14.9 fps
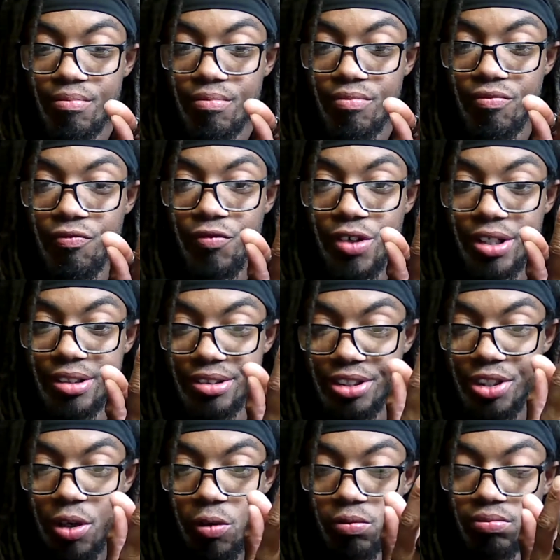freaking, you
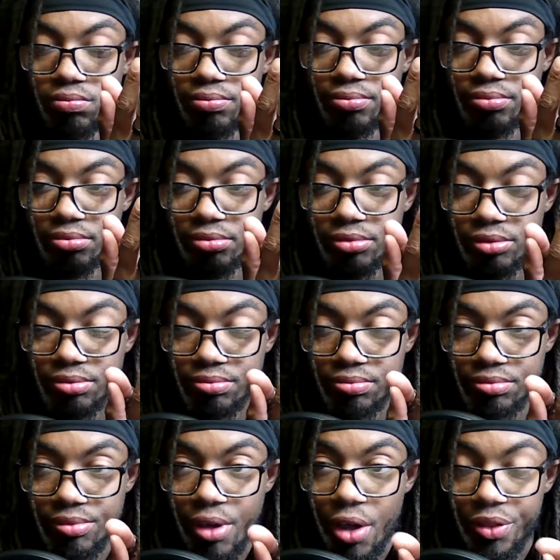know,
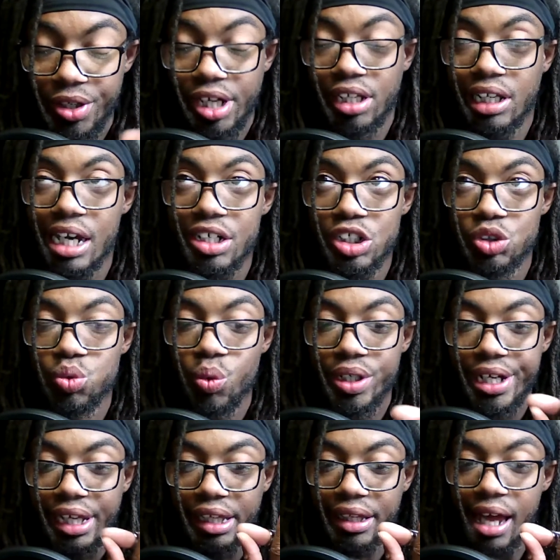the colliders would
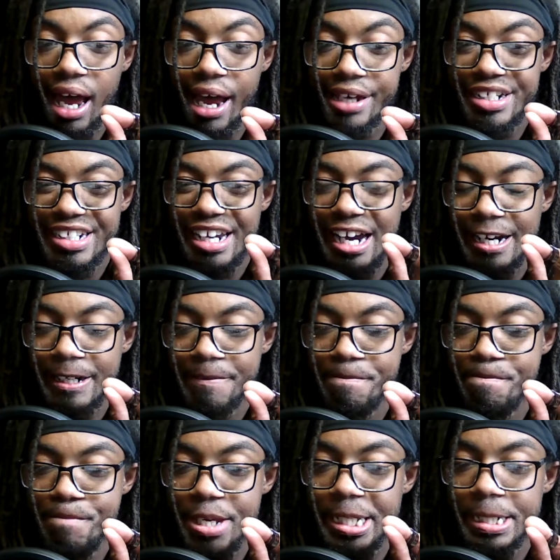collide and kind
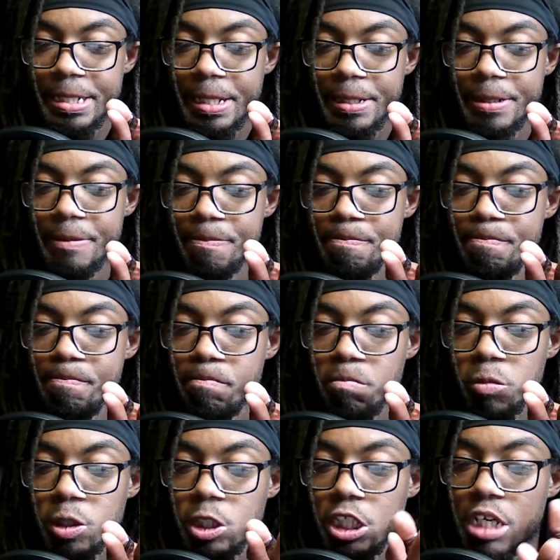of make each other
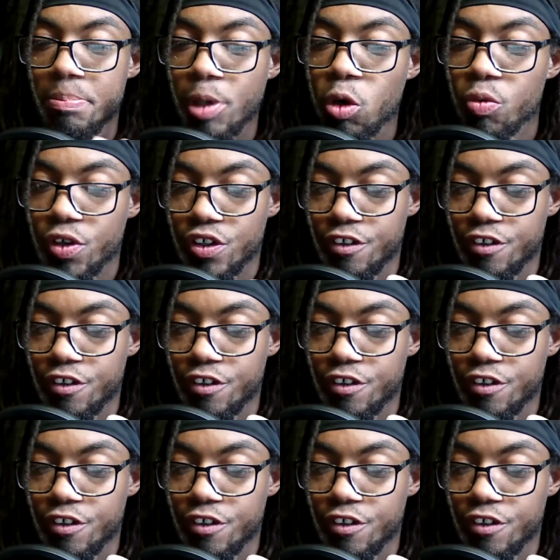tip over.